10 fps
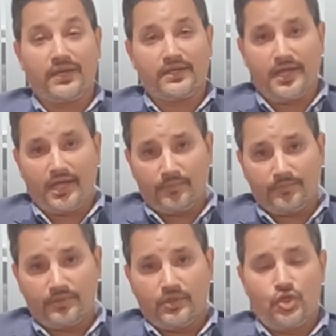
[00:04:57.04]
can help
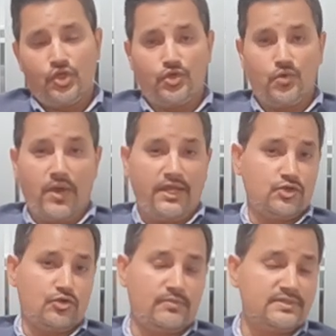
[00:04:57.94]
you and
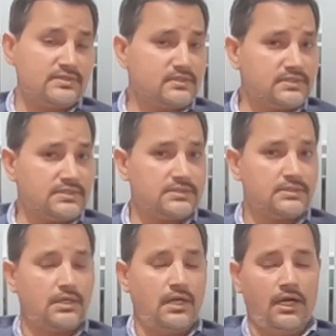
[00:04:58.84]
your
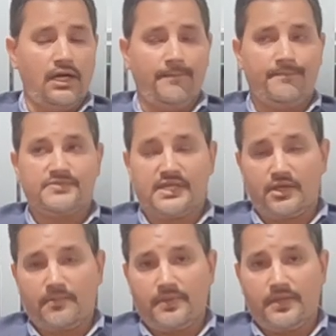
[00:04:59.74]
businesses set
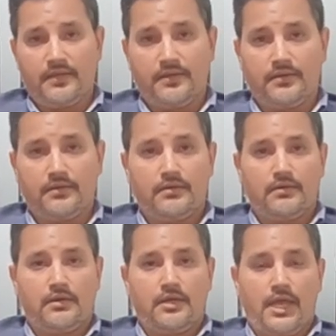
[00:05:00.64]
up in
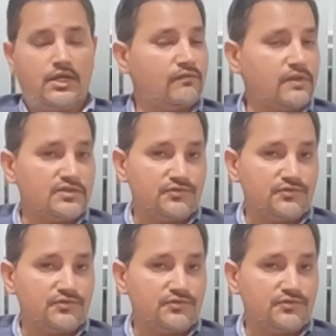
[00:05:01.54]
any of these